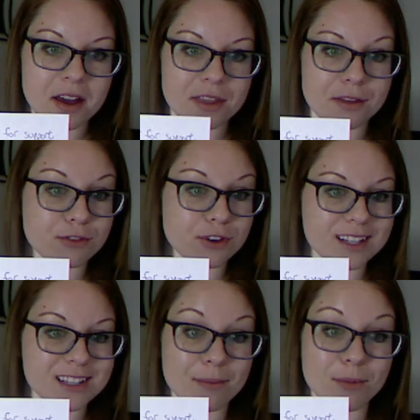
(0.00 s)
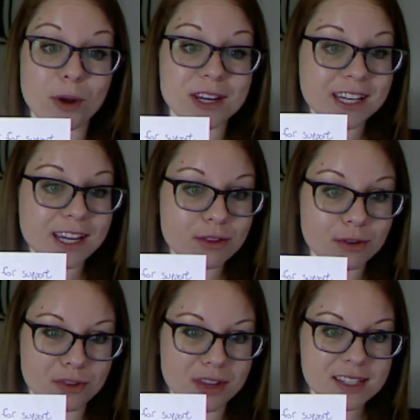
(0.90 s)
The phrase, I'm going to get
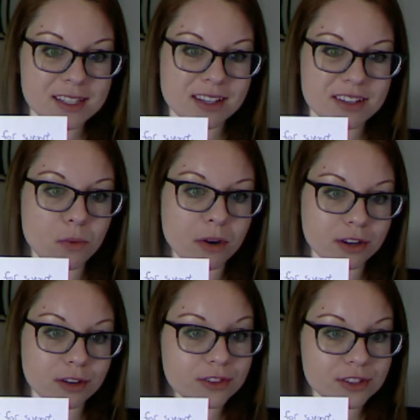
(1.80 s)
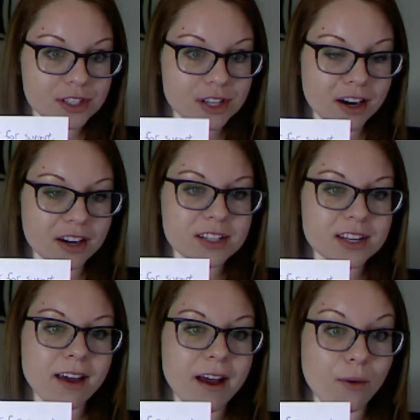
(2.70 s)
through this, is a wonderful start.
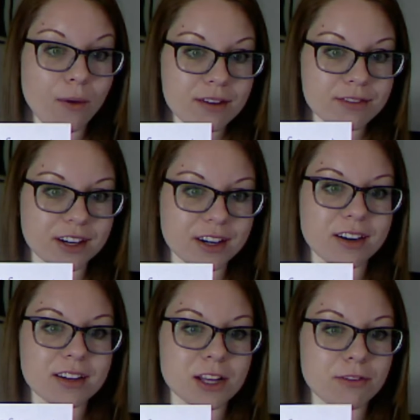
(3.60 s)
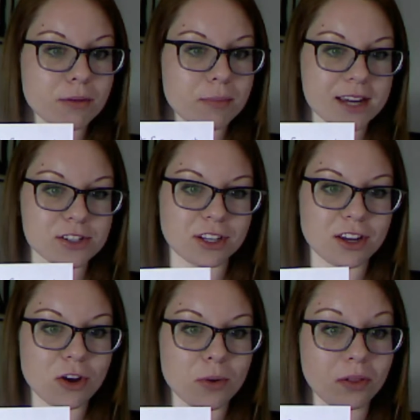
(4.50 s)
However, self-compassion can
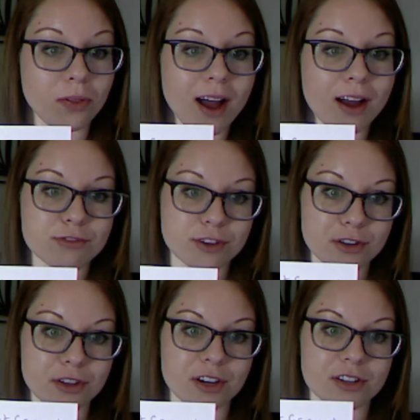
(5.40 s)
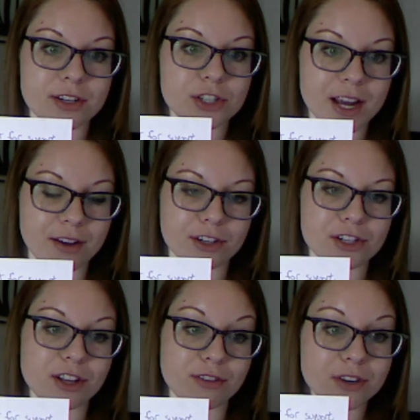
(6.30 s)
go a lot further to challenge
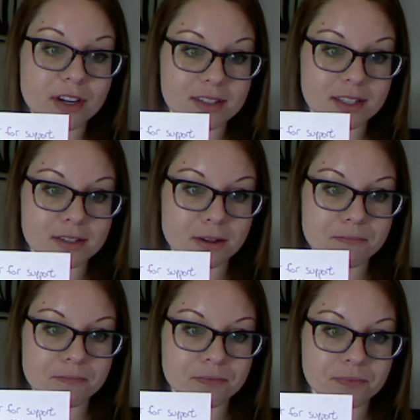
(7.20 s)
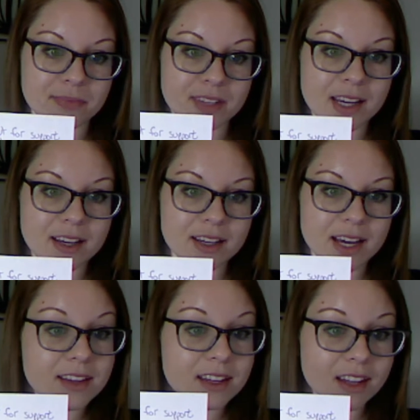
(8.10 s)
self-criticism.
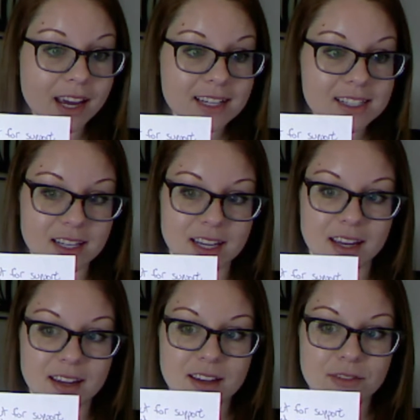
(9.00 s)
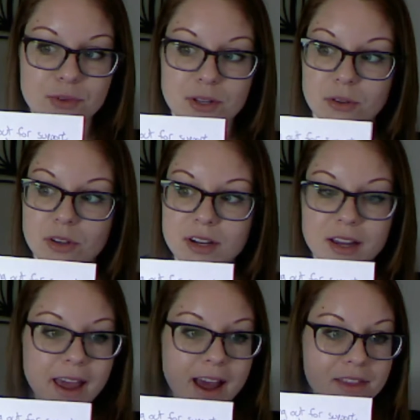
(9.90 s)
And then lastly, if we look
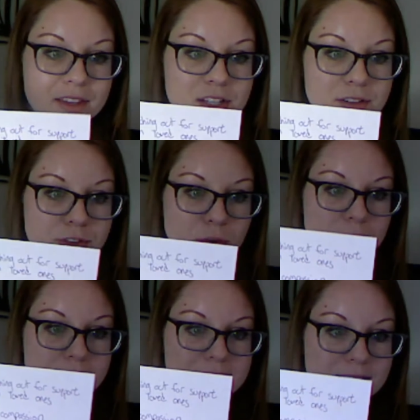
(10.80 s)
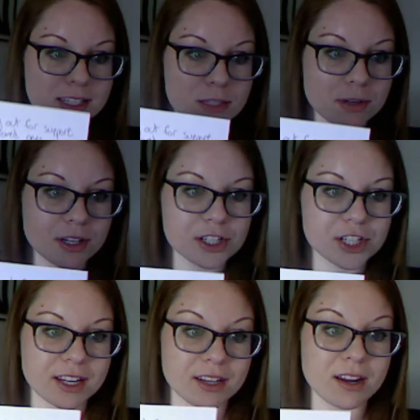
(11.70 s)
at the different ways that this
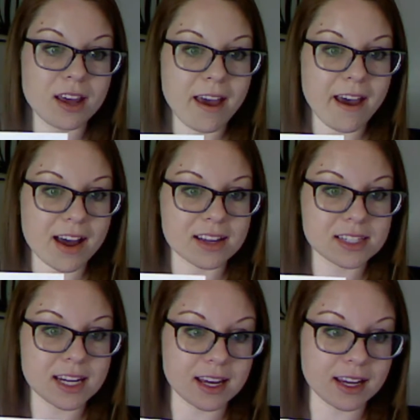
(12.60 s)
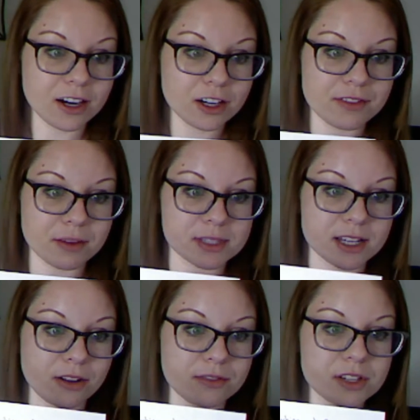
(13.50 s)
person has taken care of
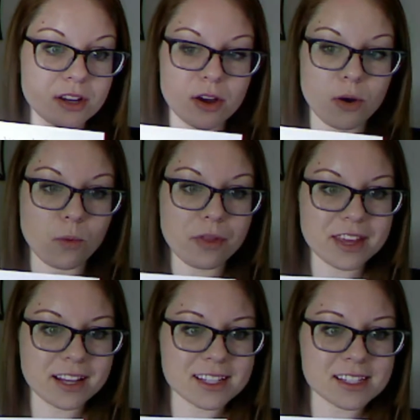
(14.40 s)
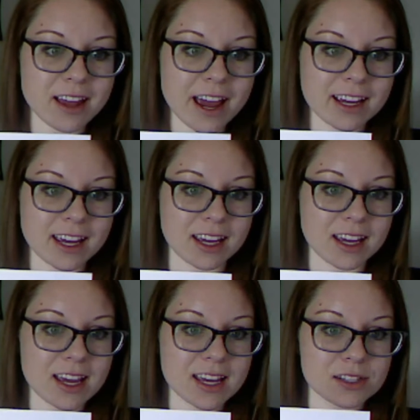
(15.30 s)
themselves, one thing that's lacking
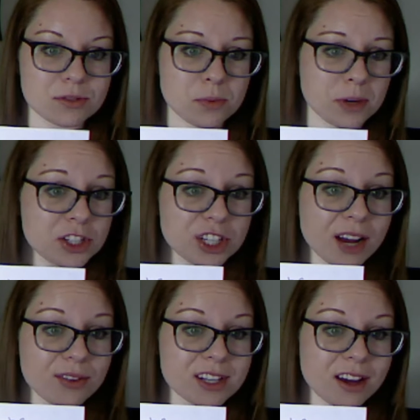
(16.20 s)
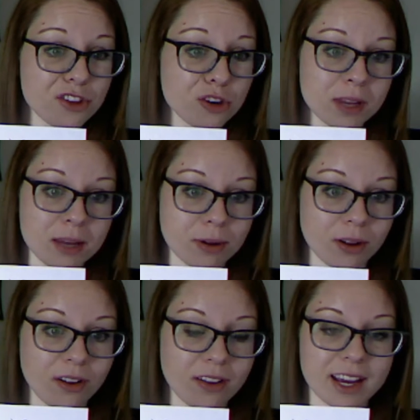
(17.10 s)
is reaching out to other
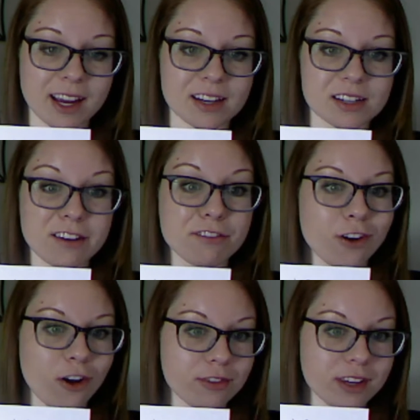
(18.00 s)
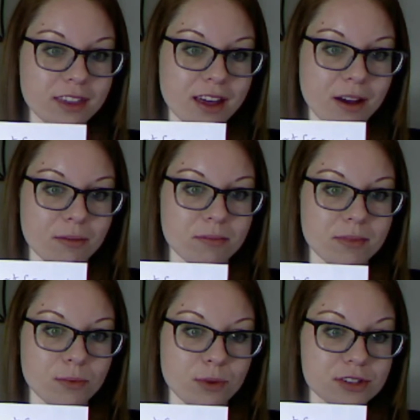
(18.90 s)
people and involving them
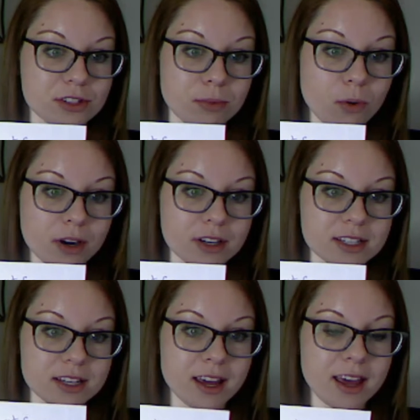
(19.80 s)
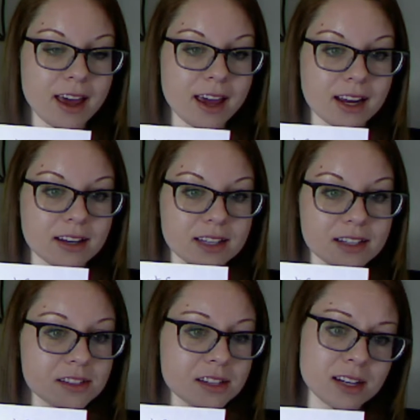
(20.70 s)
with support. And that
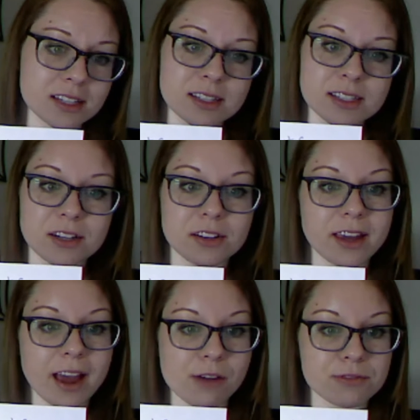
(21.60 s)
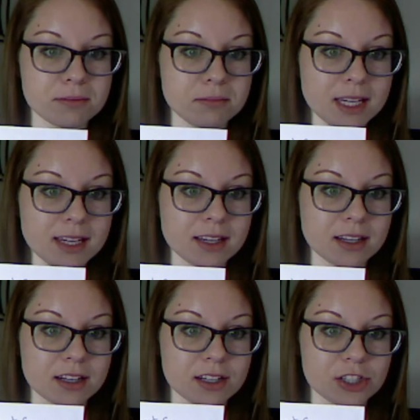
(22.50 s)
doesn't necessarily have to
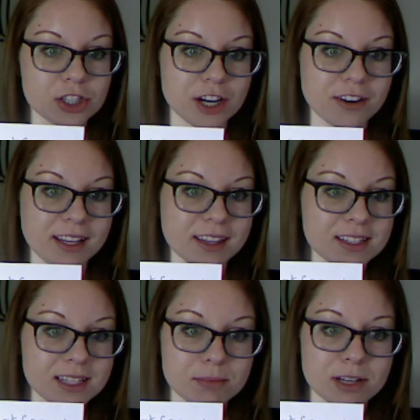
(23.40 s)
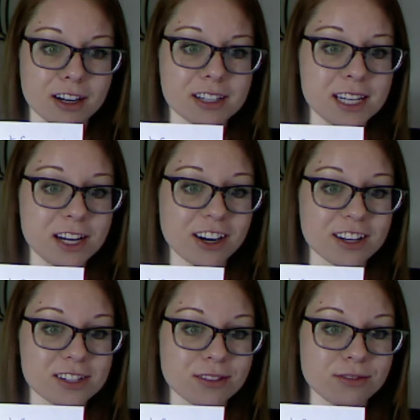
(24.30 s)
mean sharing the deep, dark
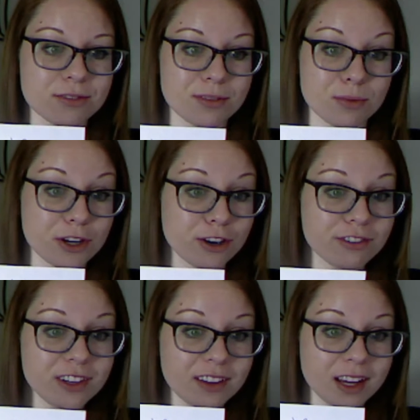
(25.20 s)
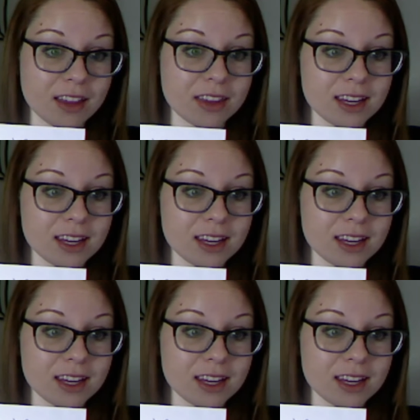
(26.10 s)
secrets of what you're feeling on the